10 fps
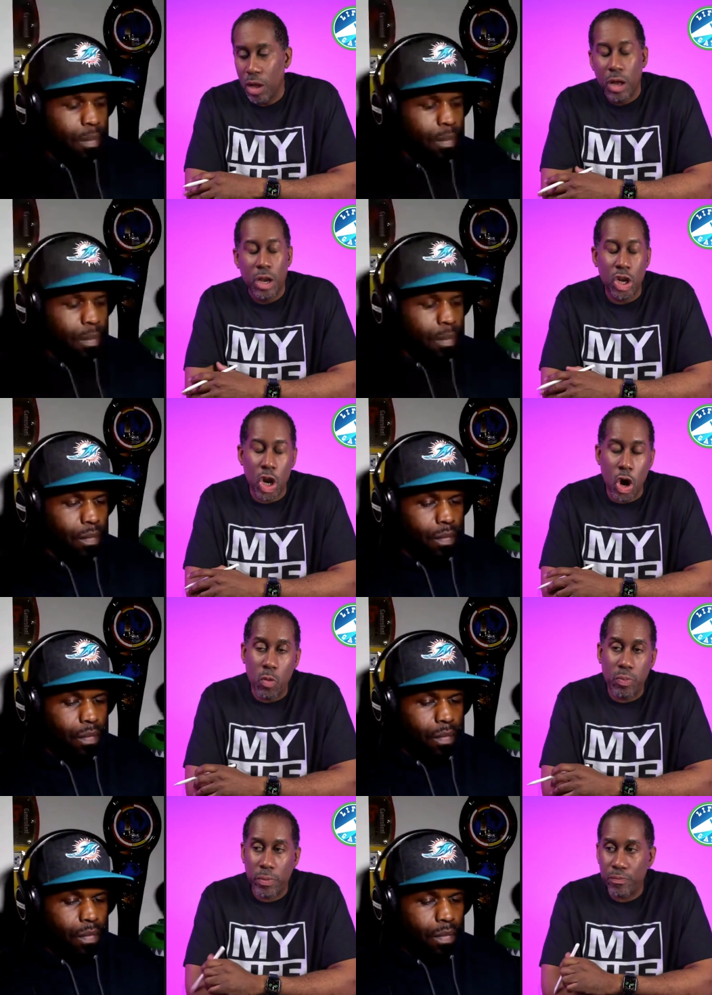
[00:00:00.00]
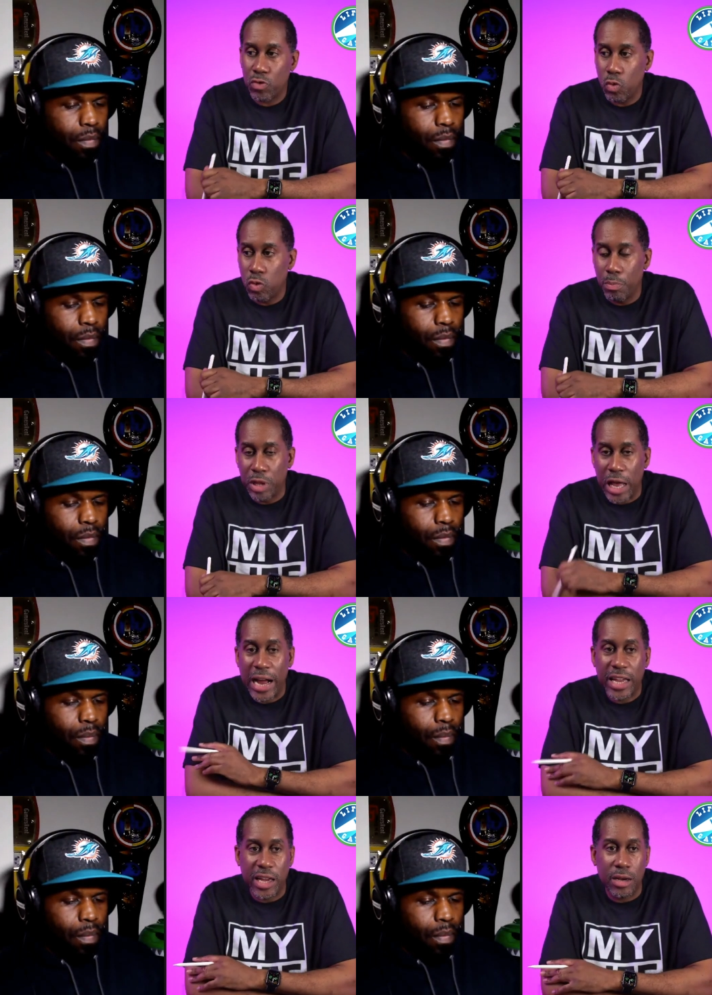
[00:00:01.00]
Speaker 1: "Nope, we're
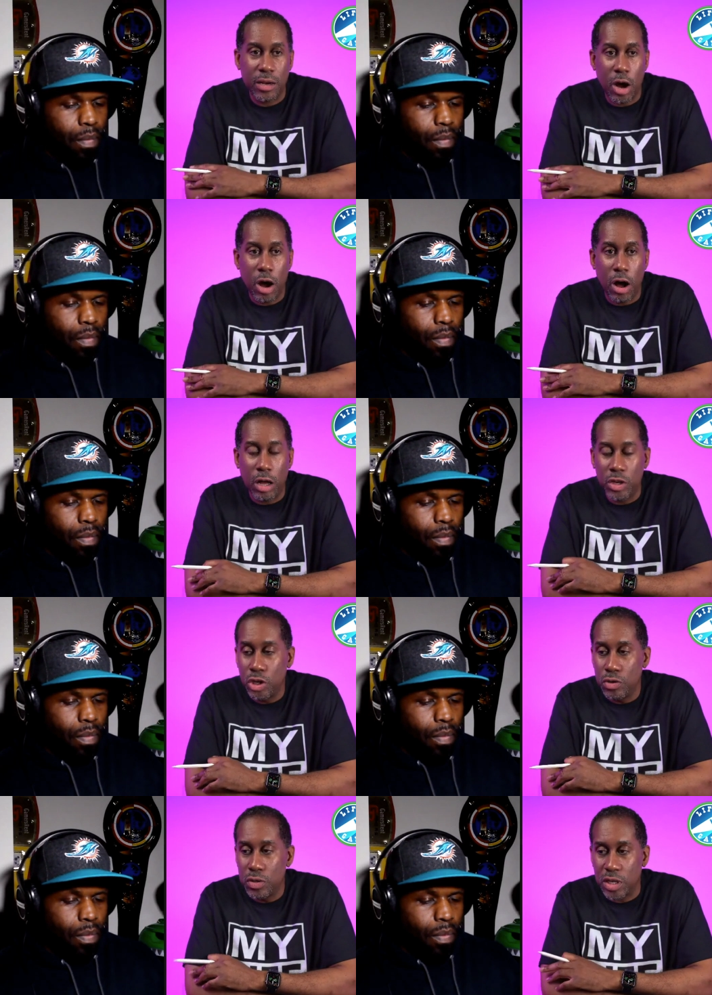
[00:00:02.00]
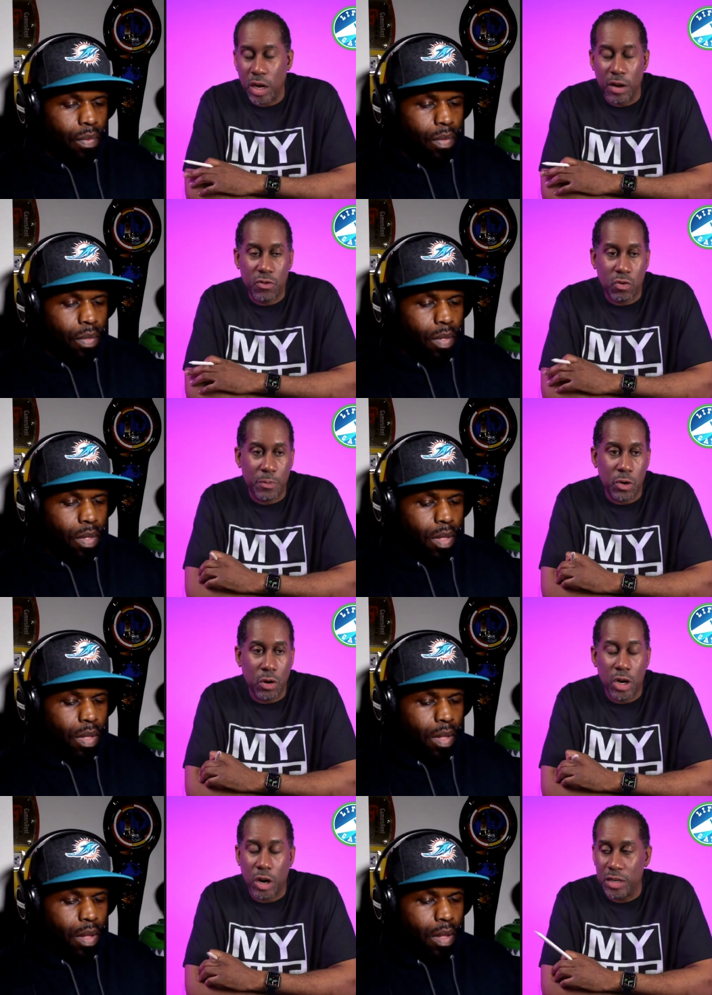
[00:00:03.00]
blocking all use of
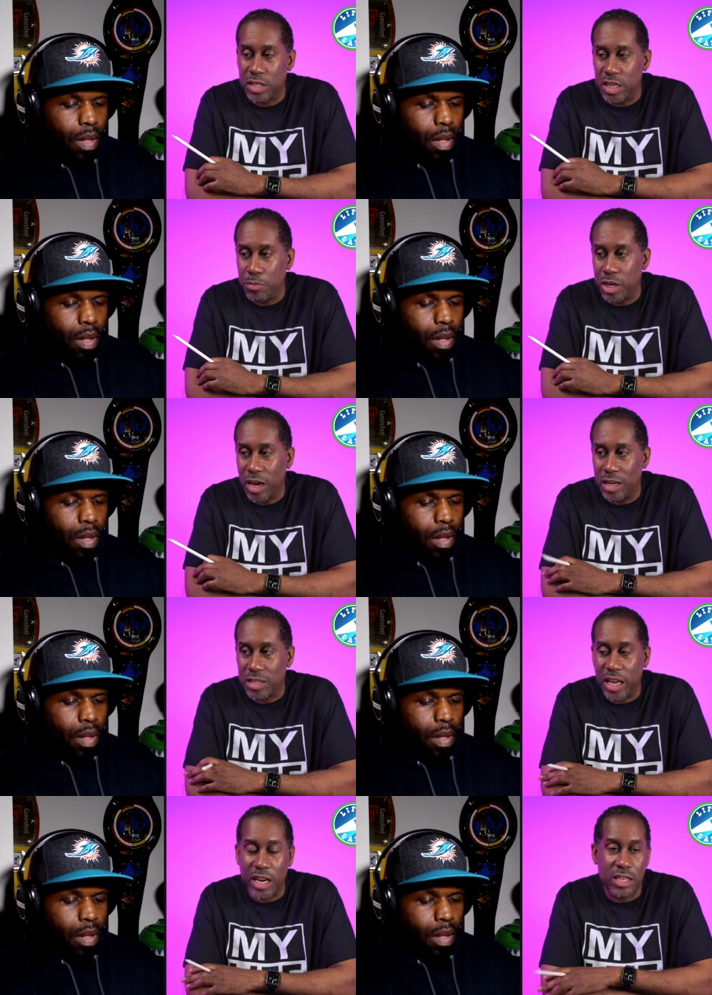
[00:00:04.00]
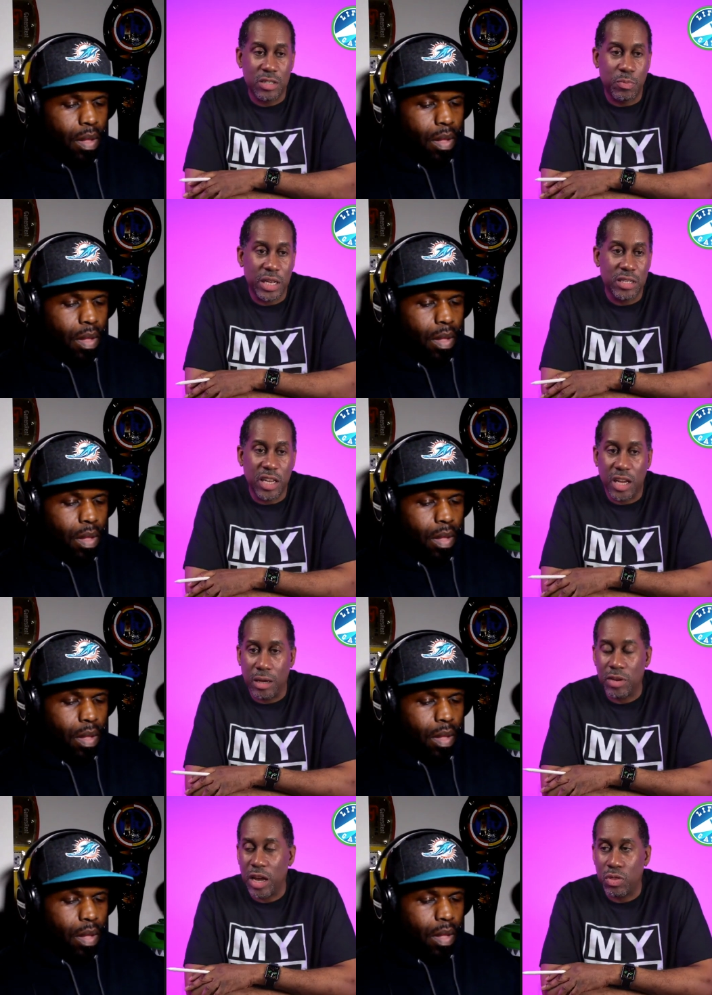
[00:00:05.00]
cryptocurrency because it has been deemed
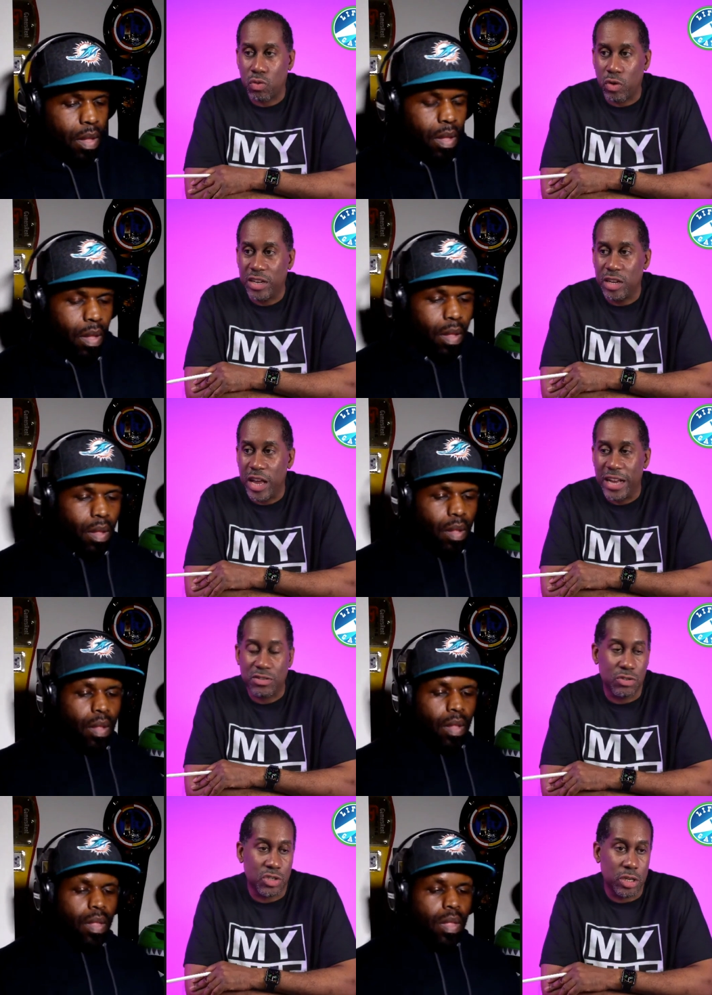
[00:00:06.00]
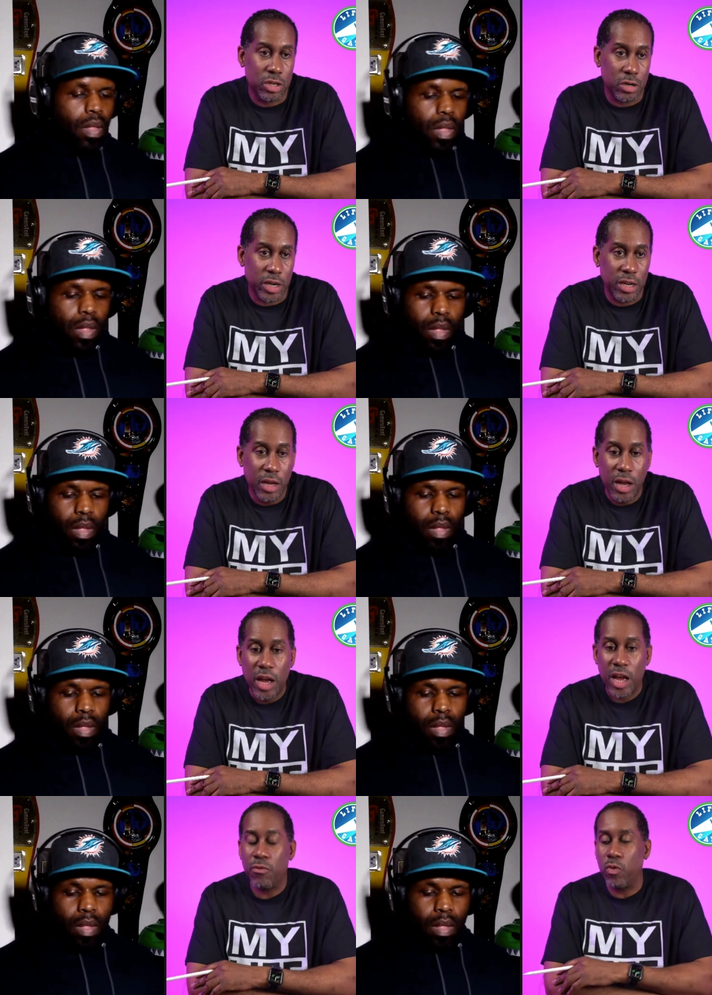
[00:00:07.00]
a threat to national security."
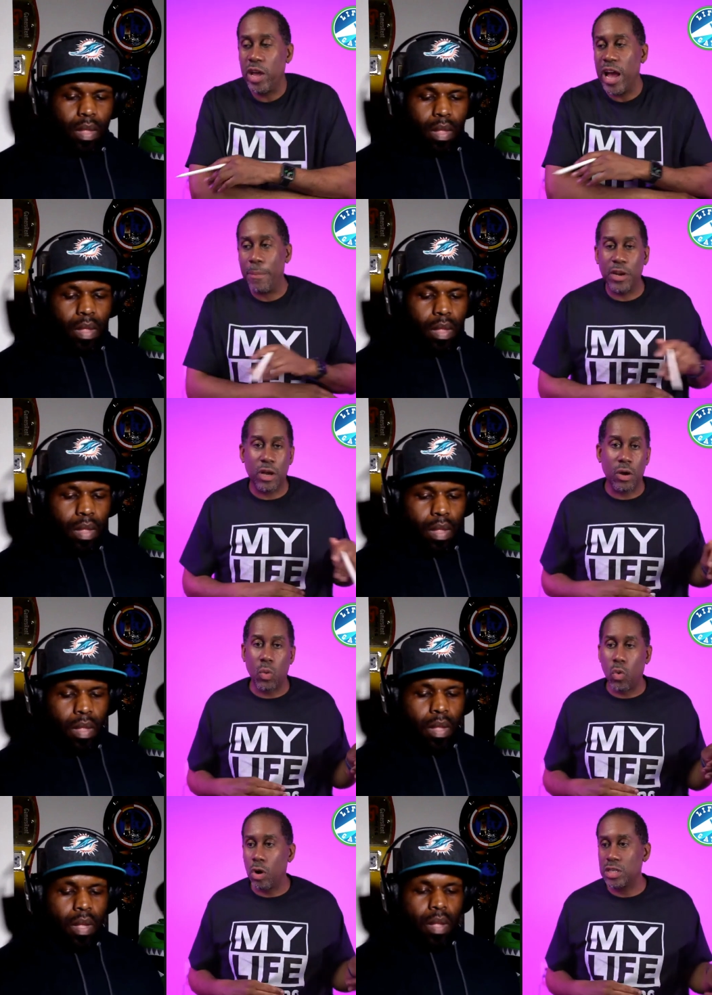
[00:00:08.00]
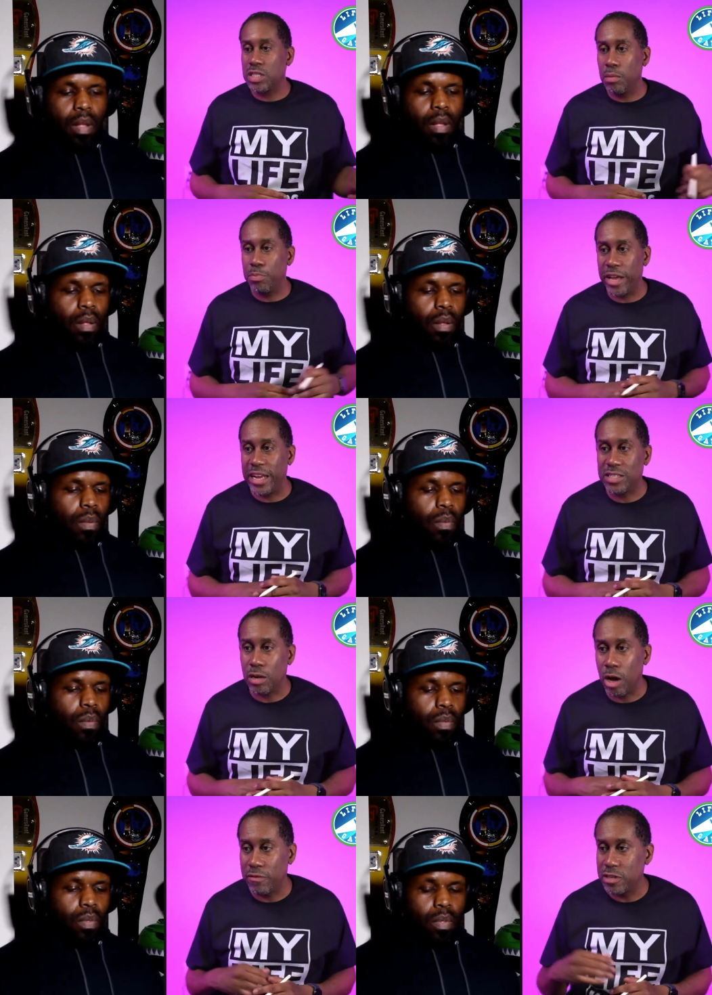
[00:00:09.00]
If we happen to go to war someplace and
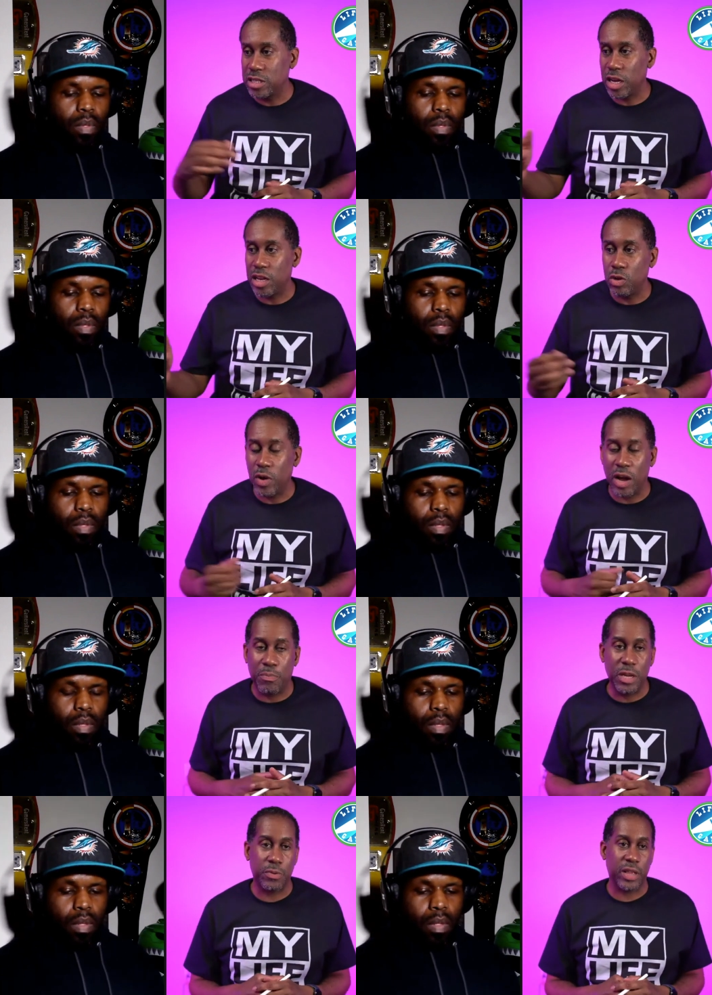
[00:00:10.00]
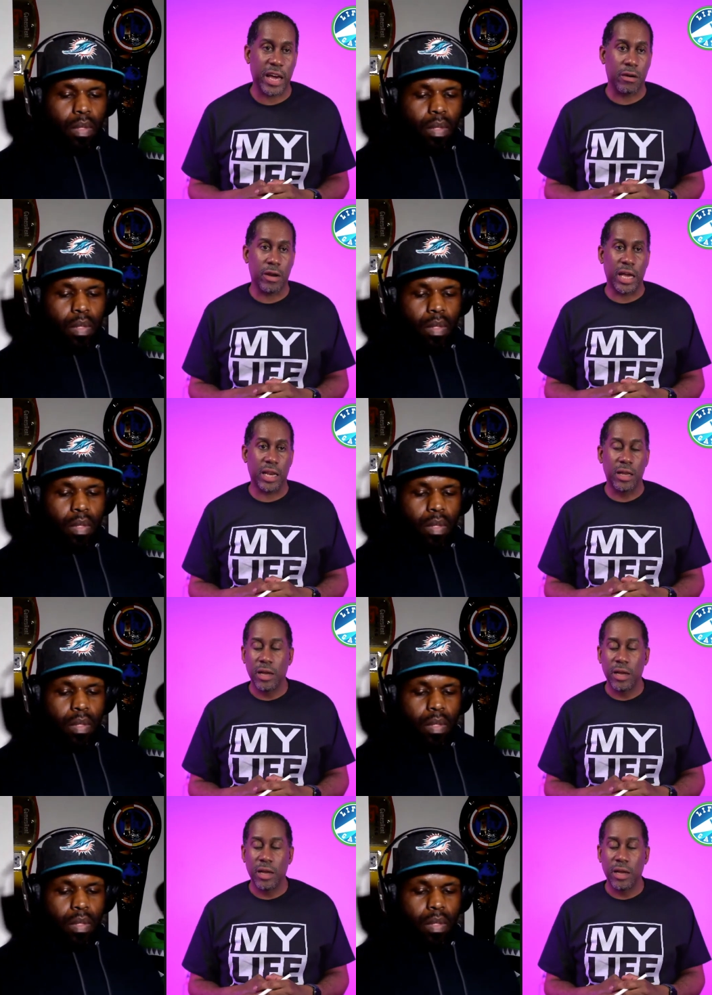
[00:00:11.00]
all of a sudden you have people that are in